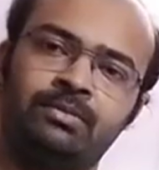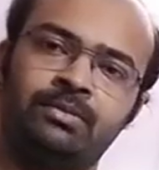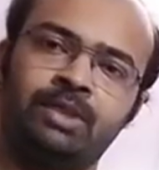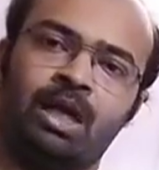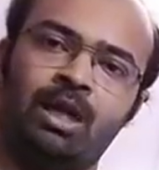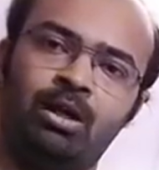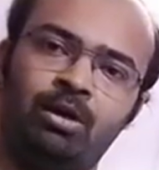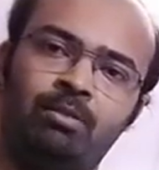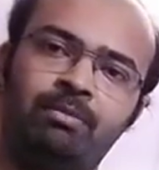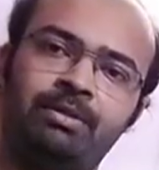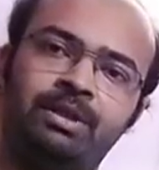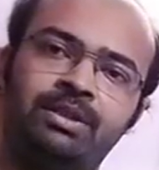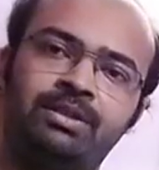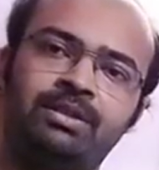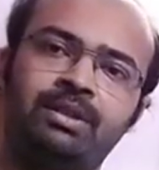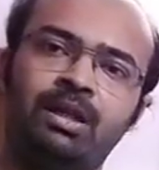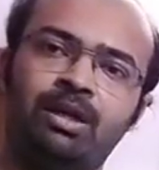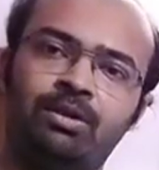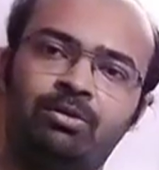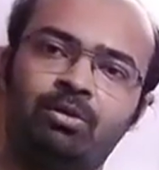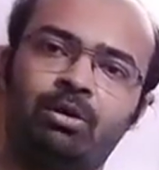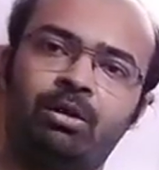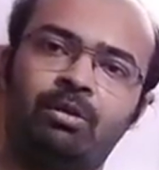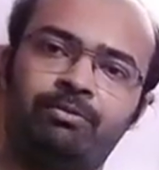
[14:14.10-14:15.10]
I hope it's
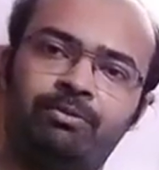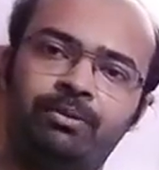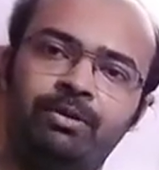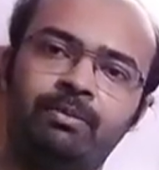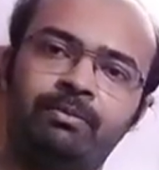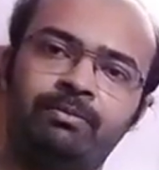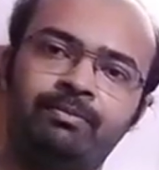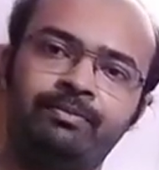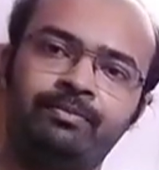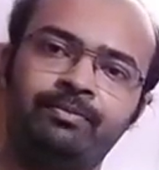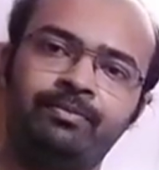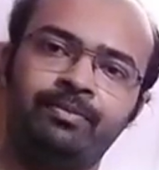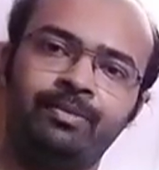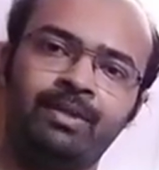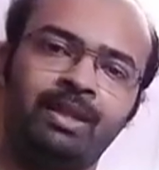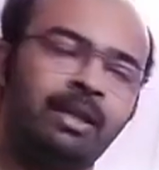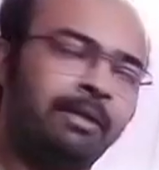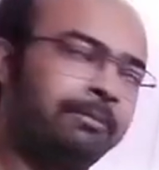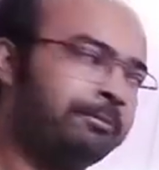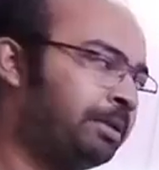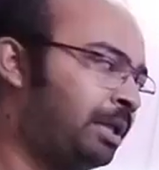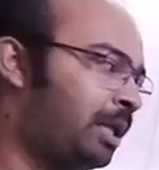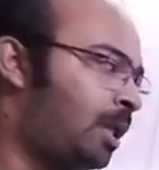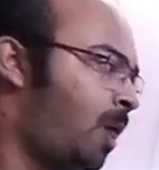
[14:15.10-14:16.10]
clear to all of you.
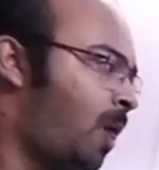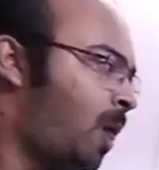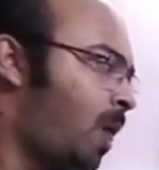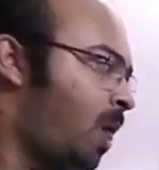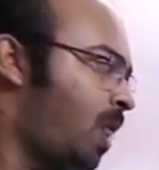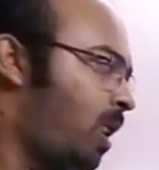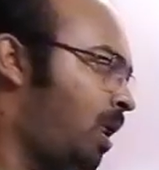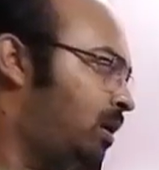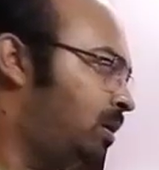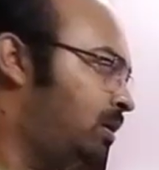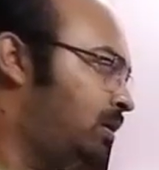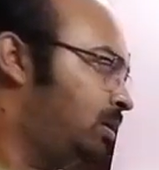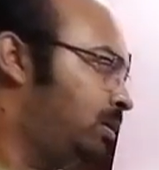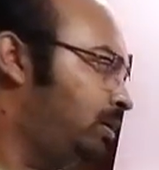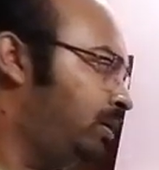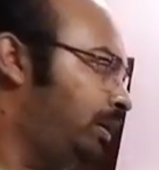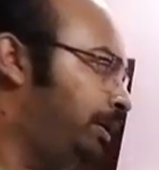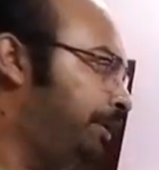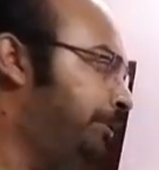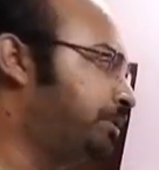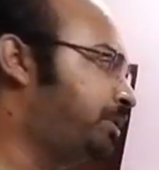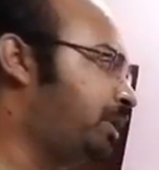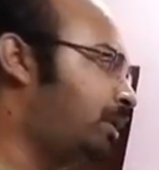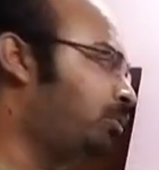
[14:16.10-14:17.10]

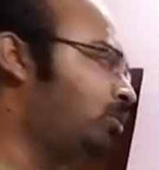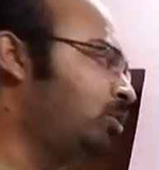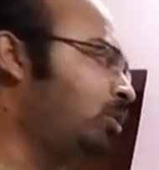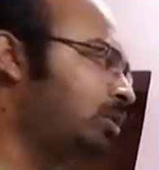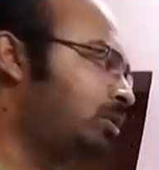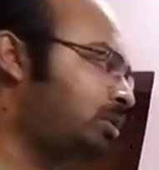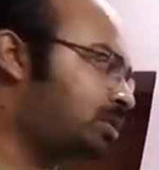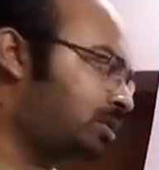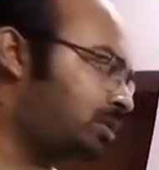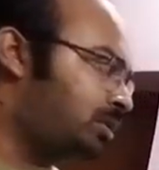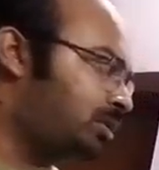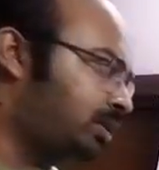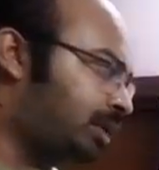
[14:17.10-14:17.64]
Use of goods,